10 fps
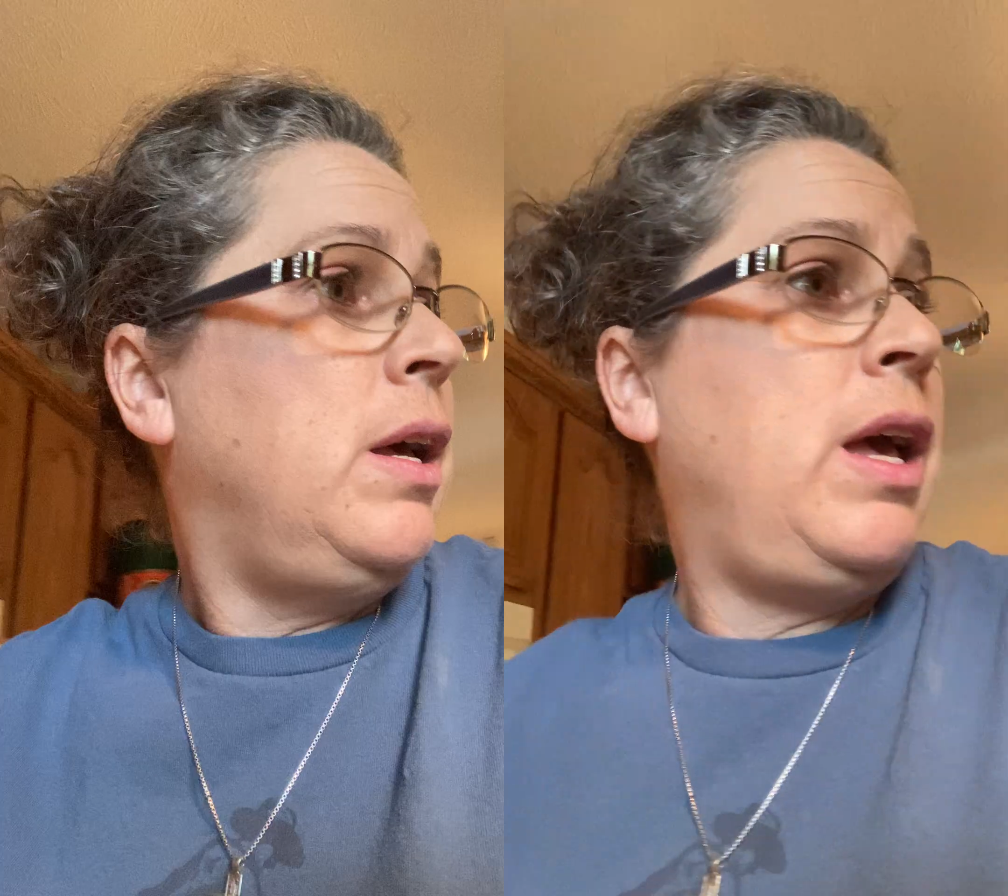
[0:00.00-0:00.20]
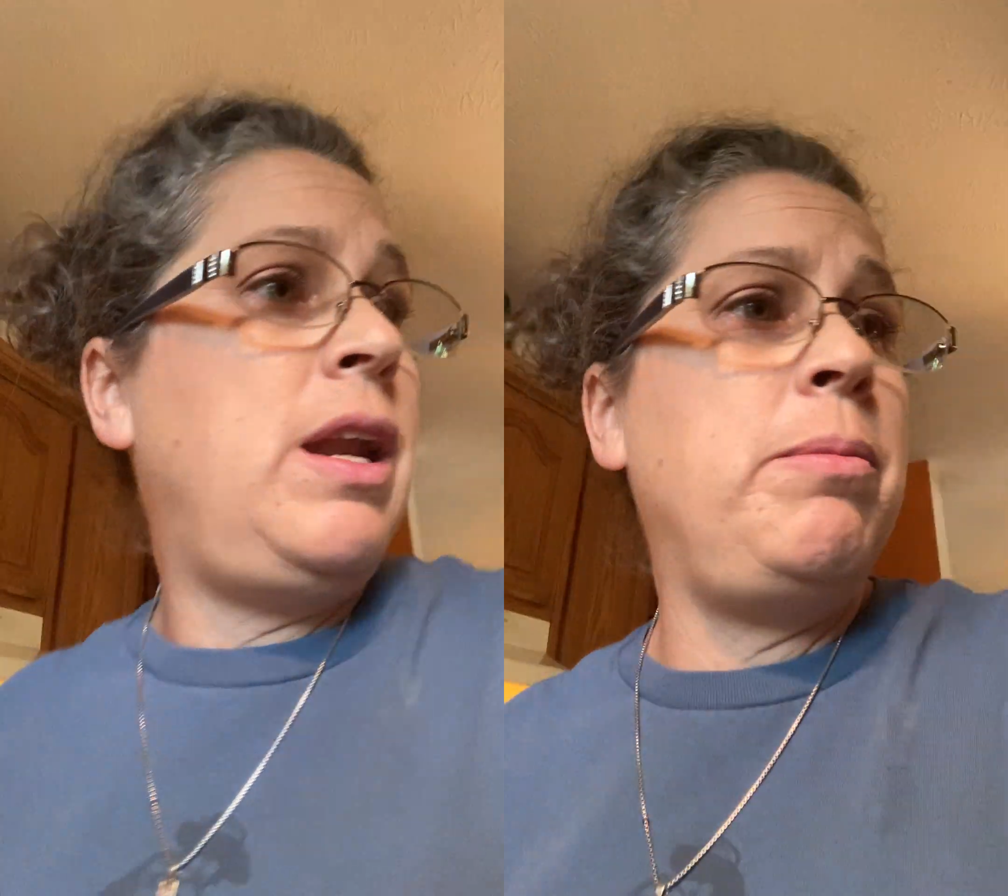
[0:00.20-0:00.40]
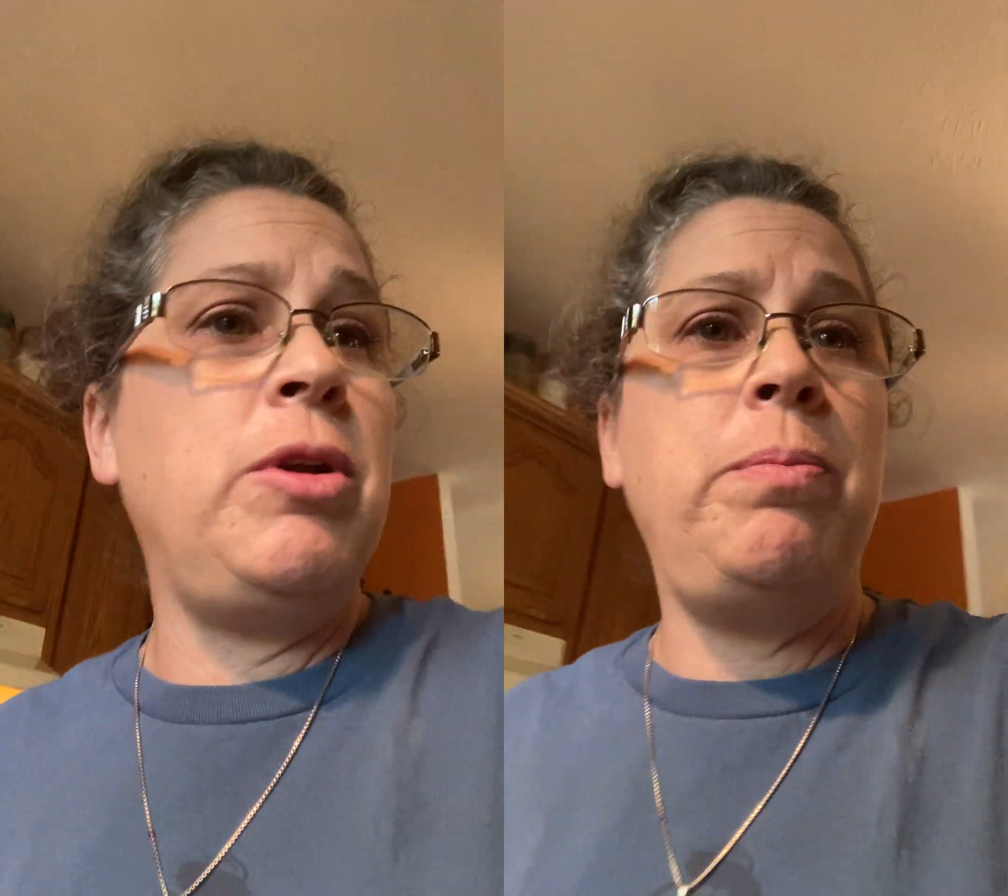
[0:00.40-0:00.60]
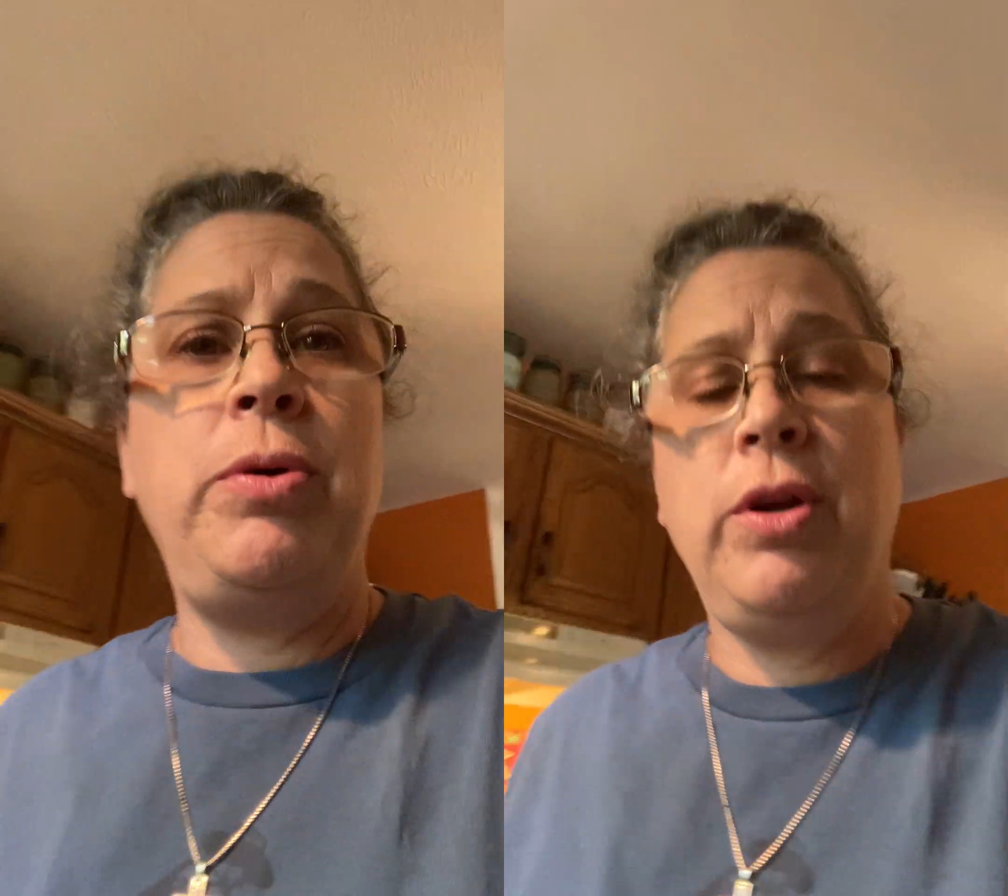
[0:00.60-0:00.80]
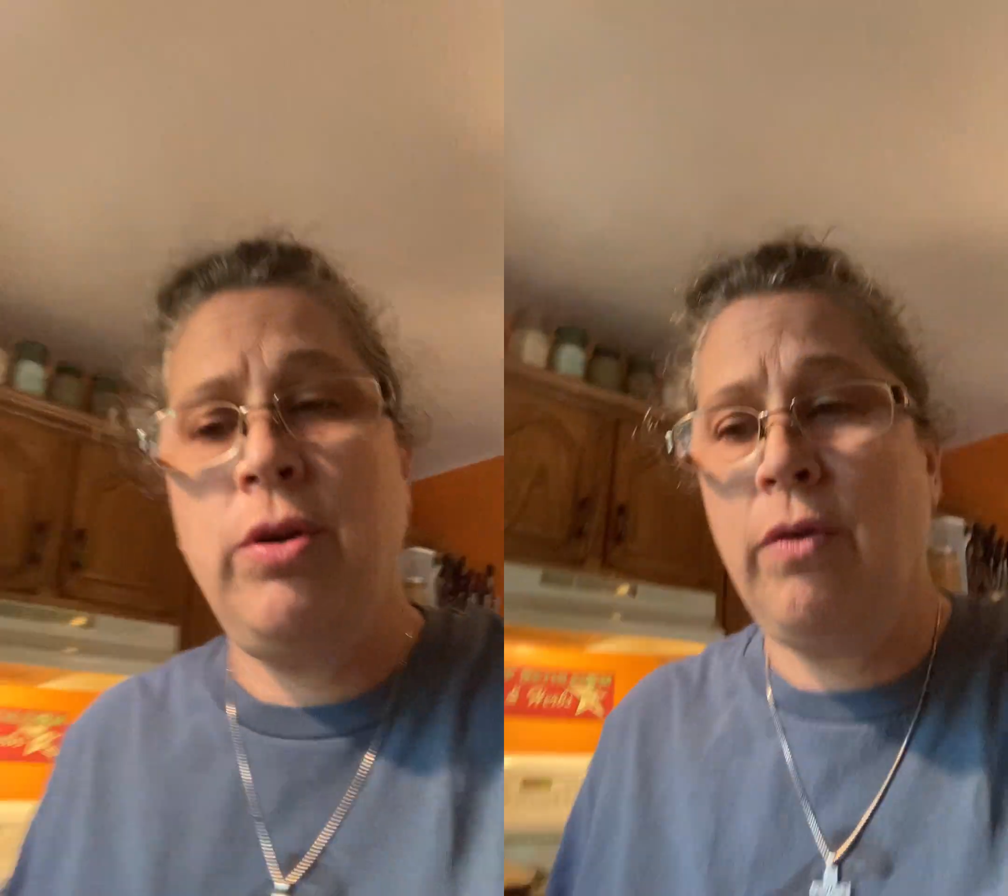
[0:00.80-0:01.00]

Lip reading: And I'm going to put it